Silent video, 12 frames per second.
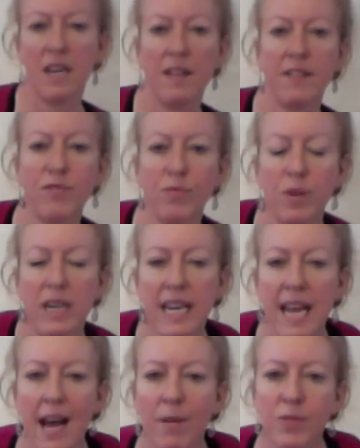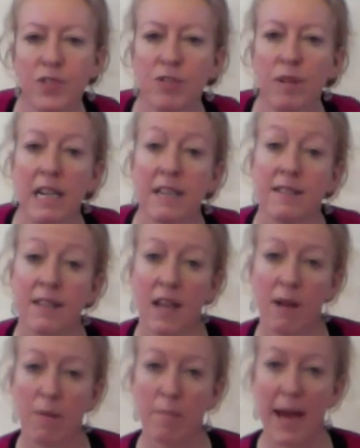And this really helps to release the
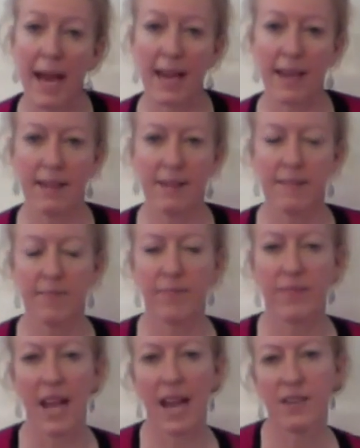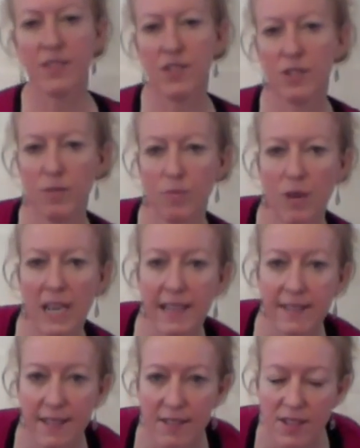lower back and to
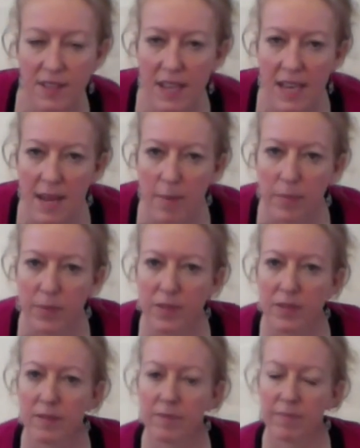release into the hips.